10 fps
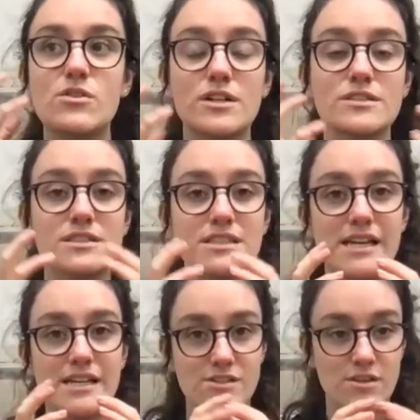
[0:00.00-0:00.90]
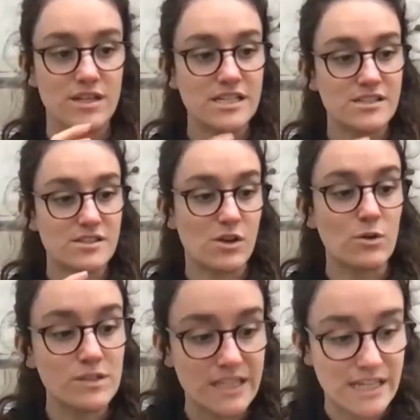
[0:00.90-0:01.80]
can't see it, so that it's
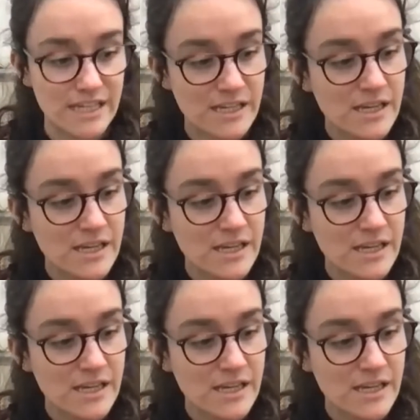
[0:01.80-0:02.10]
solely